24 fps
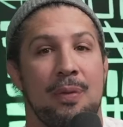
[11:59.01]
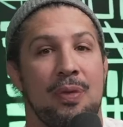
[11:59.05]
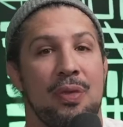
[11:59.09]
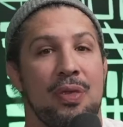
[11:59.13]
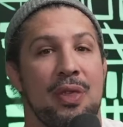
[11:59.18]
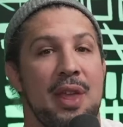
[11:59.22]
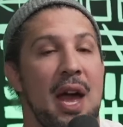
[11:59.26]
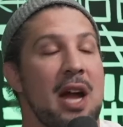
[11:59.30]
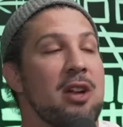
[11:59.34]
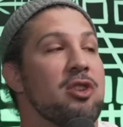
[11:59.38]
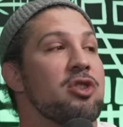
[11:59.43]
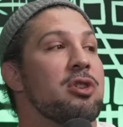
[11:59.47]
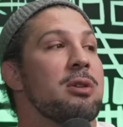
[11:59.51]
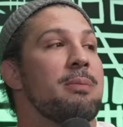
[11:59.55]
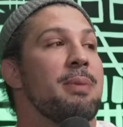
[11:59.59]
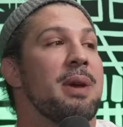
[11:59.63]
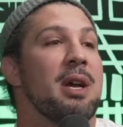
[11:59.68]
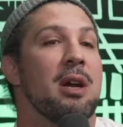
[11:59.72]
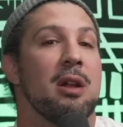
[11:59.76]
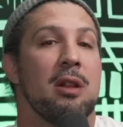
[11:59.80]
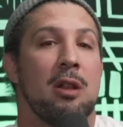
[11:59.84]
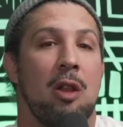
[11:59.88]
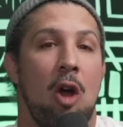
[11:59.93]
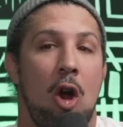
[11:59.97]
That should be
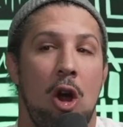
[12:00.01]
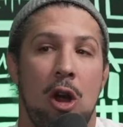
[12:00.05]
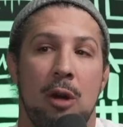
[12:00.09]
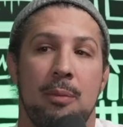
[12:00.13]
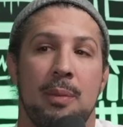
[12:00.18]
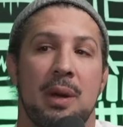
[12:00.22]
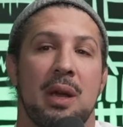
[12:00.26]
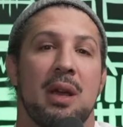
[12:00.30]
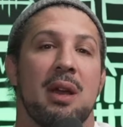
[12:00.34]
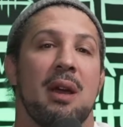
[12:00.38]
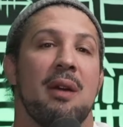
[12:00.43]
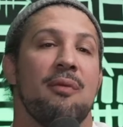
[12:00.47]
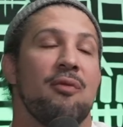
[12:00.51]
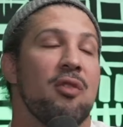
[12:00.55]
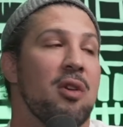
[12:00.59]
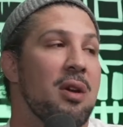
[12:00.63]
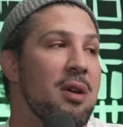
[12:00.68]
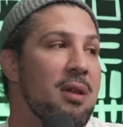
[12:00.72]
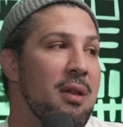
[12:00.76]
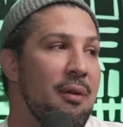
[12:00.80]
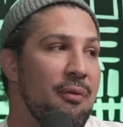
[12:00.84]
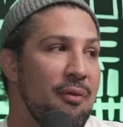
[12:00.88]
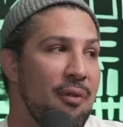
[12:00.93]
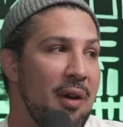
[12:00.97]
alarming if you're
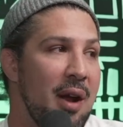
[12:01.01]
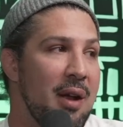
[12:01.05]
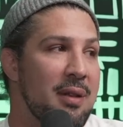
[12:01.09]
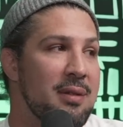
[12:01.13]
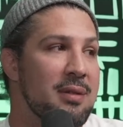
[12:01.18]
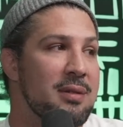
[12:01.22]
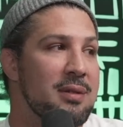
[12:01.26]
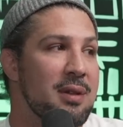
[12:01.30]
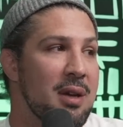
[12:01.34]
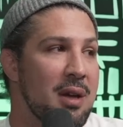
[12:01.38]
in the Francis